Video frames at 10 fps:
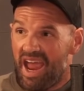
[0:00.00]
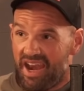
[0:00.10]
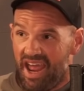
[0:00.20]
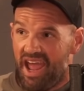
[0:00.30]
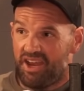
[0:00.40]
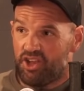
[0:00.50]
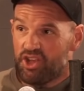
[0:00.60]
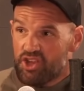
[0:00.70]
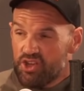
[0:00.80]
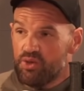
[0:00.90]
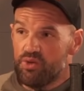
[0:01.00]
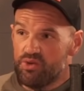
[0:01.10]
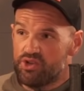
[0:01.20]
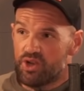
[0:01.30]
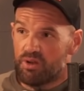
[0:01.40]
And had
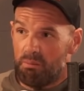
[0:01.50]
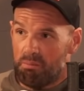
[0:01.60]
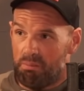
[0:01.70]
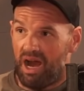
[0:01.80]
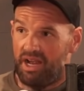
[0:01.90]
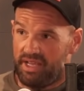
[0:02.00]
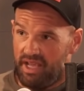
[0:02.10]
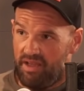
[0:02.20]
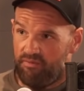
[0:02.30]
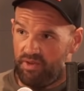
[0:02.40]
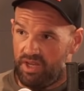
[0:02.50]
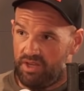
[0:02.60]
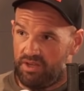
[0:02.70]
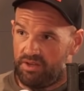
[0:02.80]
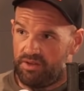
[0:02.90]
huge body envy.